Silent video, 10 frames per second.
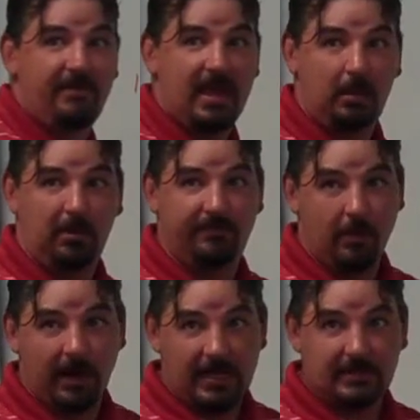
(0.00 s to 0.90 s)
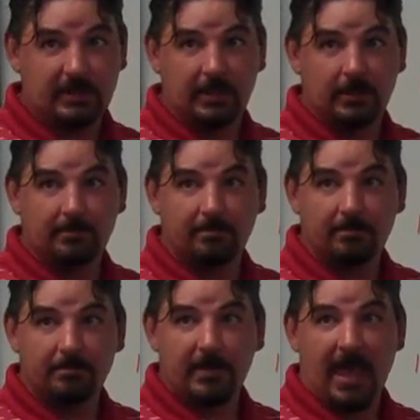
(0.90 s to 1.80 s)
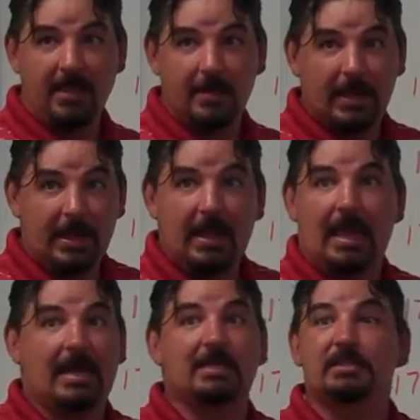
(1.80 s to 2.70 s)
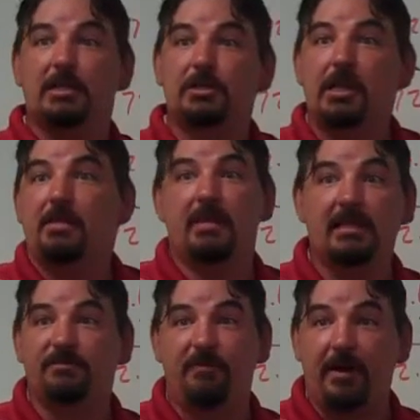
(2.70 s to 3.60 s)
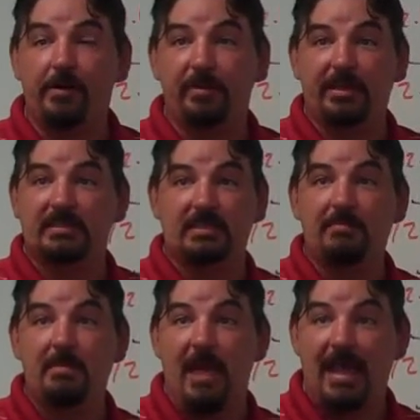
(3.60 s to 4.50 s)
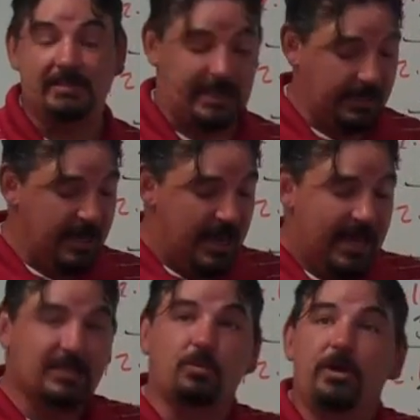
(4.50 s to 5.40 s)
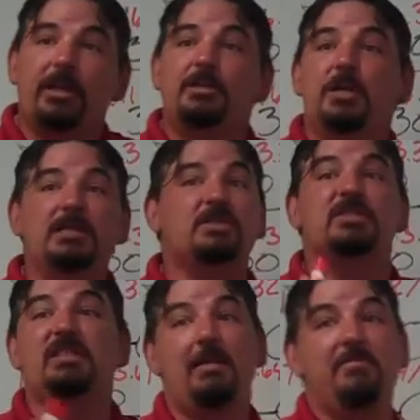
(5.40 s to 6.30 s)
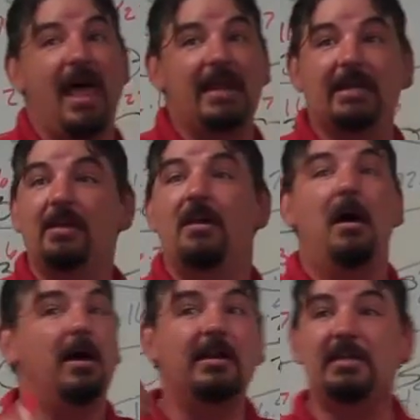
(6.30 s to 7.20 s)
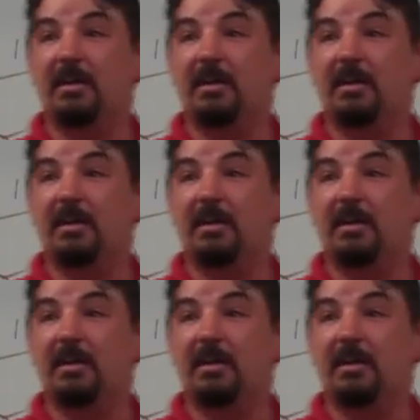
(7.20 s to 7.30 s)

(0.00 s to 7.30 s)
available for us. Okay? And essentially, that's variable length subnet masking. It's really just subnetting on a